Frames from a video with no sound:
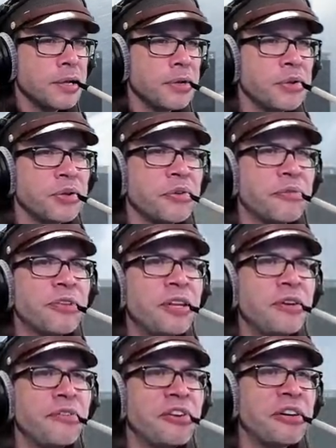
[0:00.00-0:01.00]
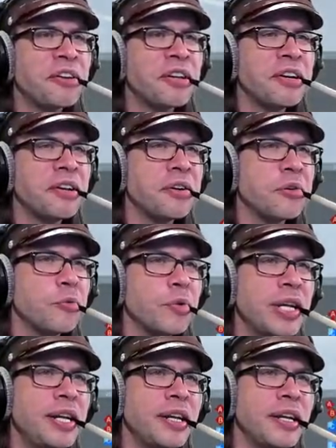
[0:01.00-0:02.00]
So Fliegerfaust guys are
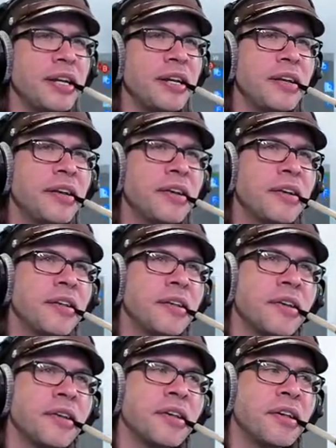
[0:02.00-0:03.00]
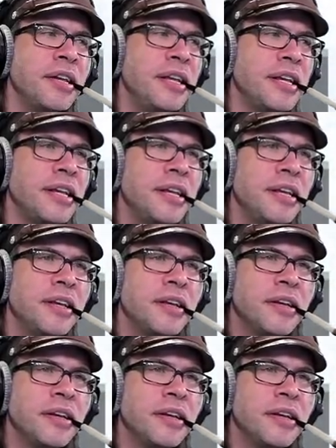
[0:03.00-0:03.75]
waiting to see